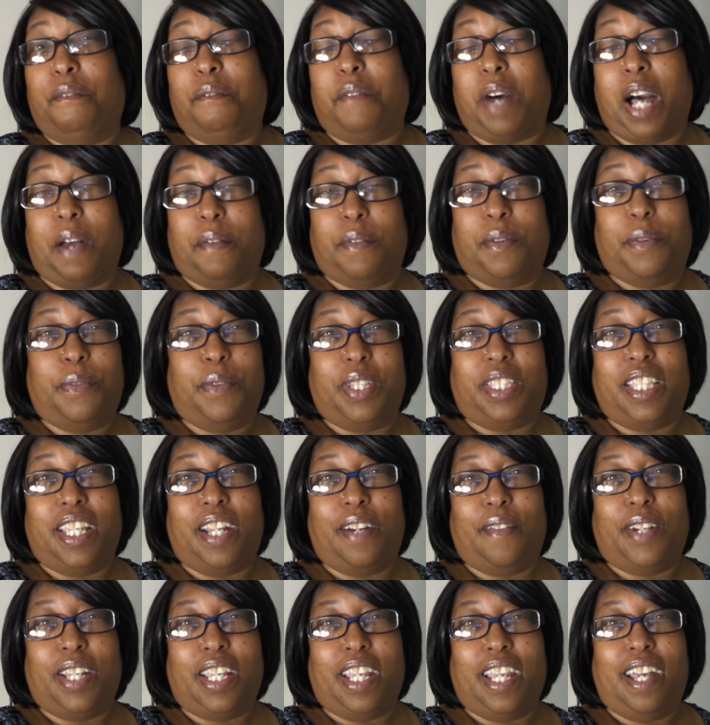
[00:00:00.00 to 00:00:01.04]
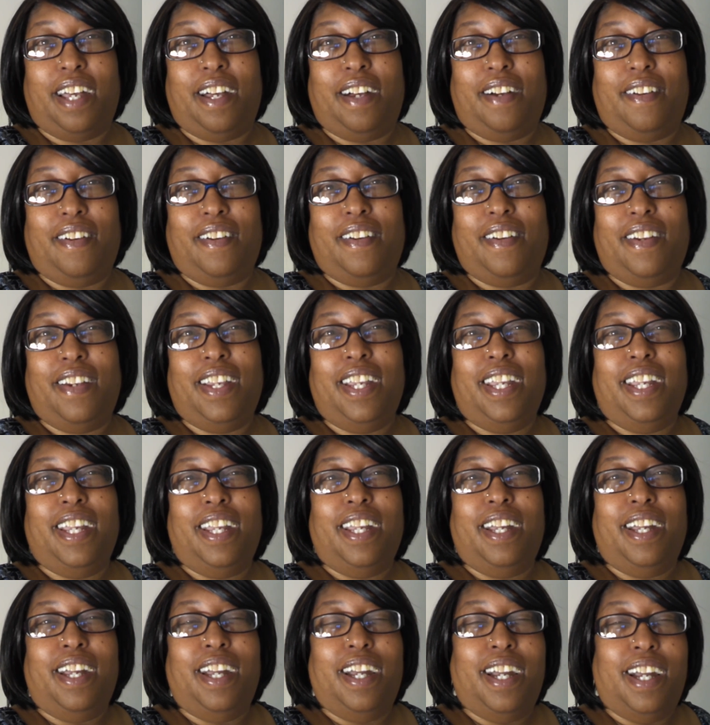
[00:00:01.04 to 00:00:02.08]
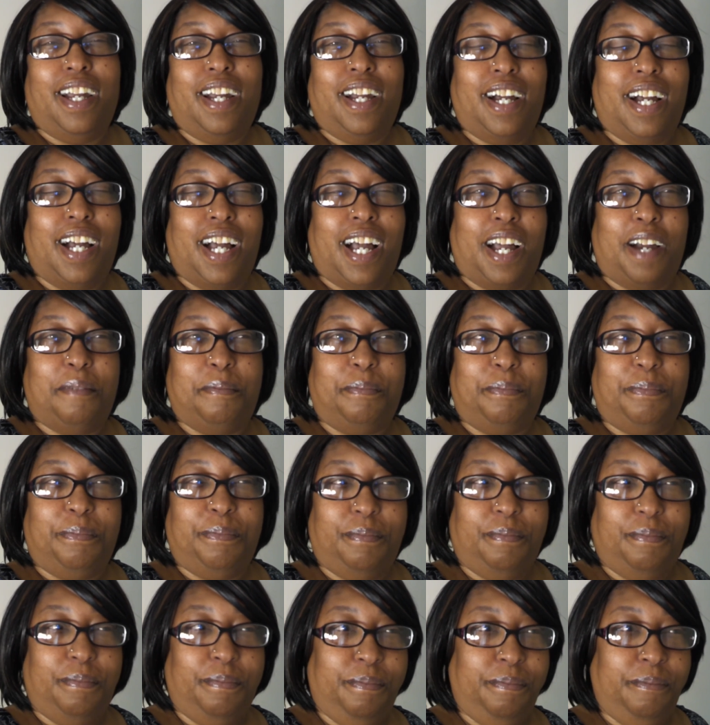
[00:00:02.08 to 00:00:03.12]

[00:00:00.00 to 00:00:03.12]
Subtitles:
Vibing with Ariel. I'm